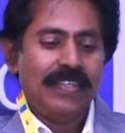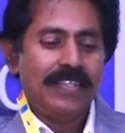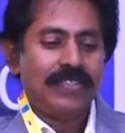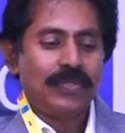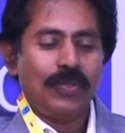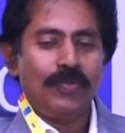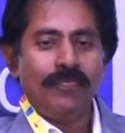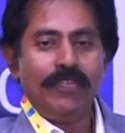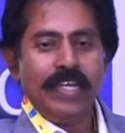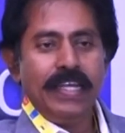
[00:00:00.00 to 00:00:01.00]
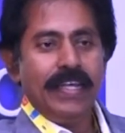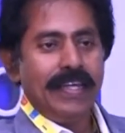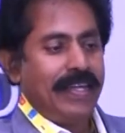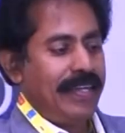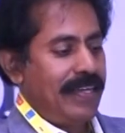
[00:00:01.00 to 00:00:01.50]
So we
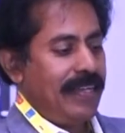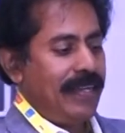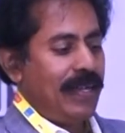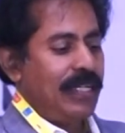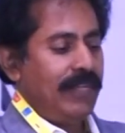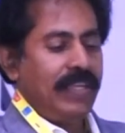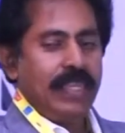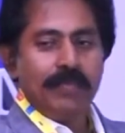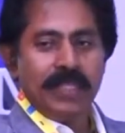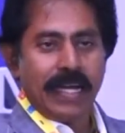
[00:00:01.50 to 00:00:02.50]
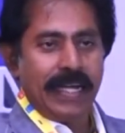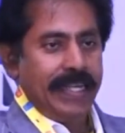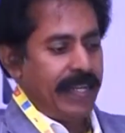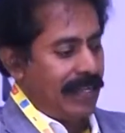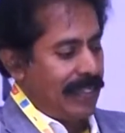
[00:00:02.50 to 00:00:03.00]
have given them the
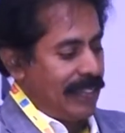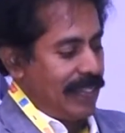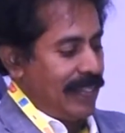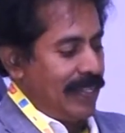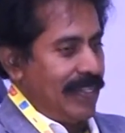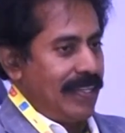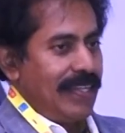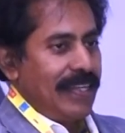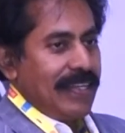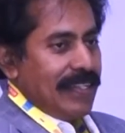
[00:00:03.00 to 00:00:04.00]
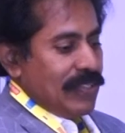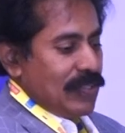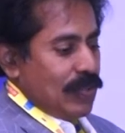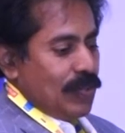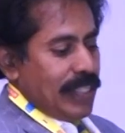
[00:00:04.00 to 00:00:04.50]
idea.
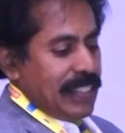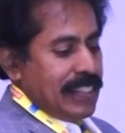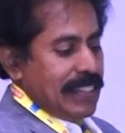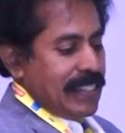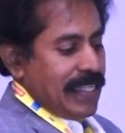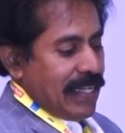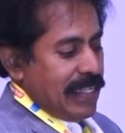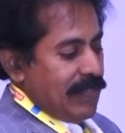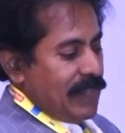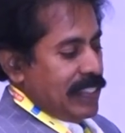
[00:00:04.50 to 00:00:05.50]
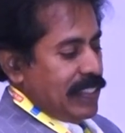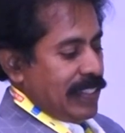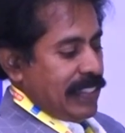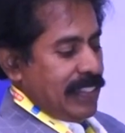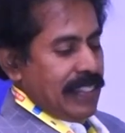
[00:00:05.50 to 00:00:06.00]
So this is the kind of a
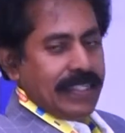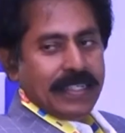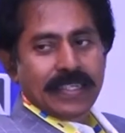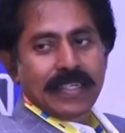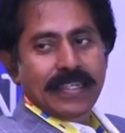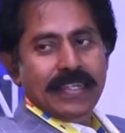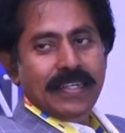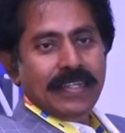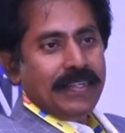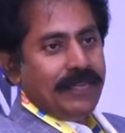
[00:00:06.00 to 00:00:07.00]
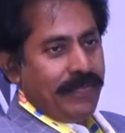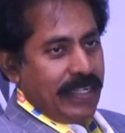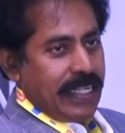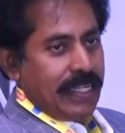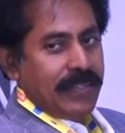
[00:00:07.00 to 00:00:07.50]
structure
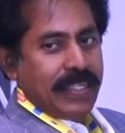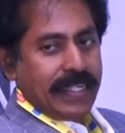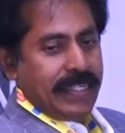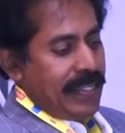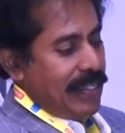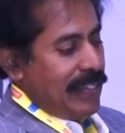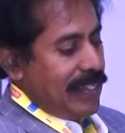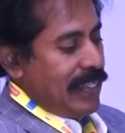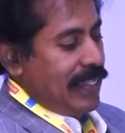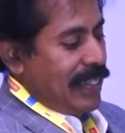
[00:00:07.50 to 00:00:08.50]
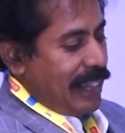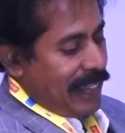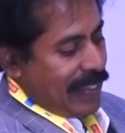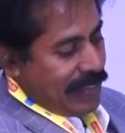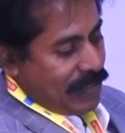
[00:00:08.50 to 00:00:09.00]
we gave that idea.
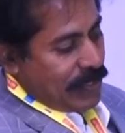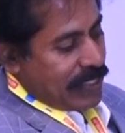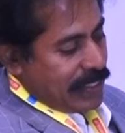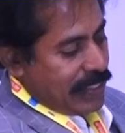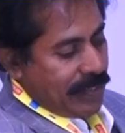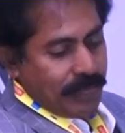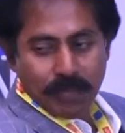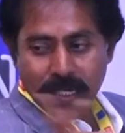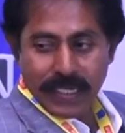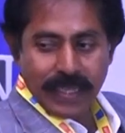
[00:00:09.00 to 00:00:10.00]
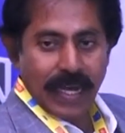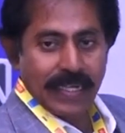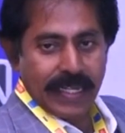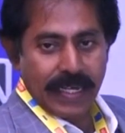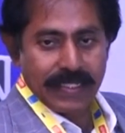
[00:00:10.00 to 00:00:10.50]
So in
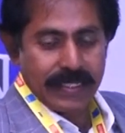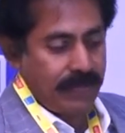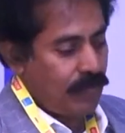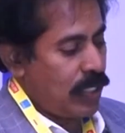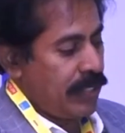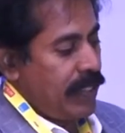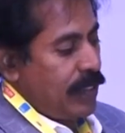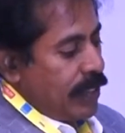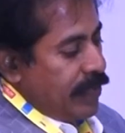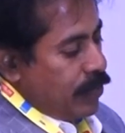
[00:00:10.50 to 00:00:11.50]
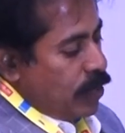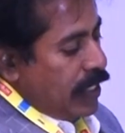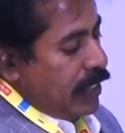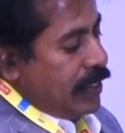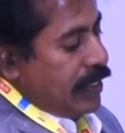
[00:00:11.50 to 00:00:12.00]
that case, what we have given,
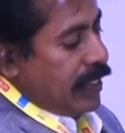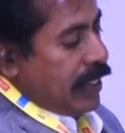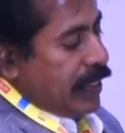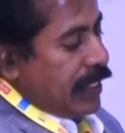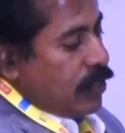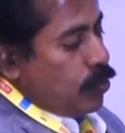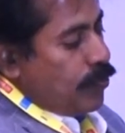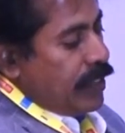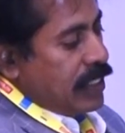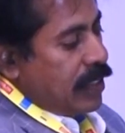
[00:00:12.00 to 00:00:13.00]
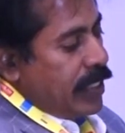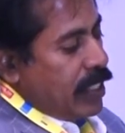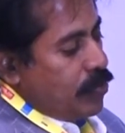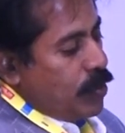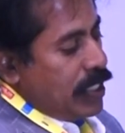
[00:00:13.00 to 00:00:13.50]
only that roof is coming
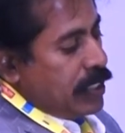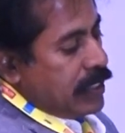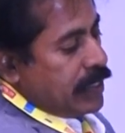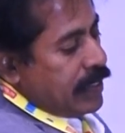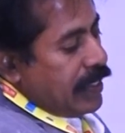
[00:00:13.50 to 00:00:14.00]
up to this,